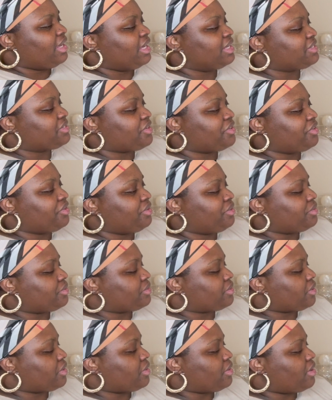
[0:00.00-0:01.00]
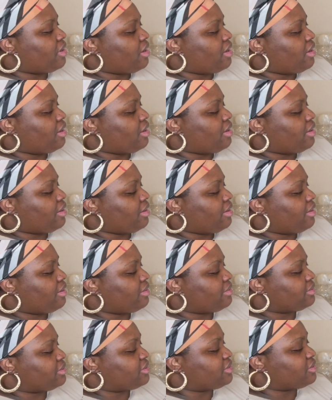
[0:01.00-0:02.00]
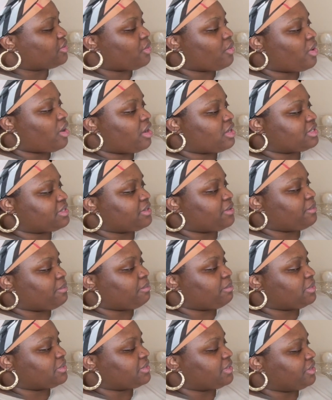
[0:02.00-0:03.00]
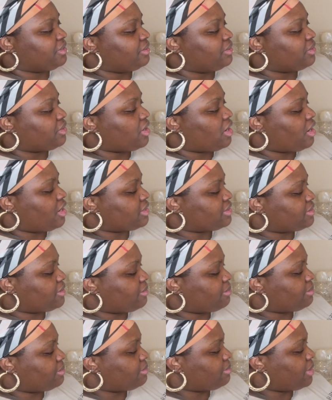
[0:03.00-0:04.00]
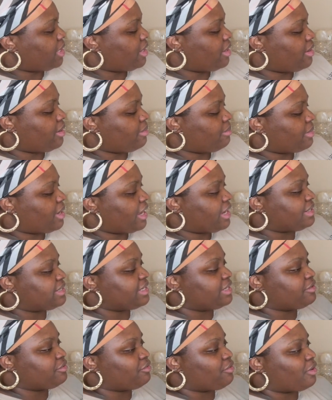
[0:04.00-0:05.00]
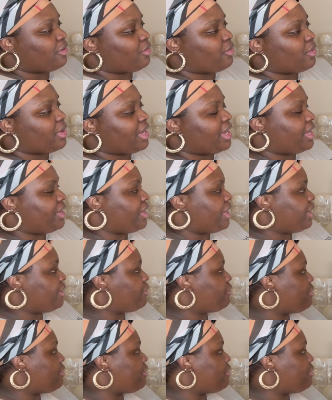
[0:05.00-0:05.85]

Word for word: it's gonna look uh so awesome. It's gonna look awesome. Um, I did go ahead and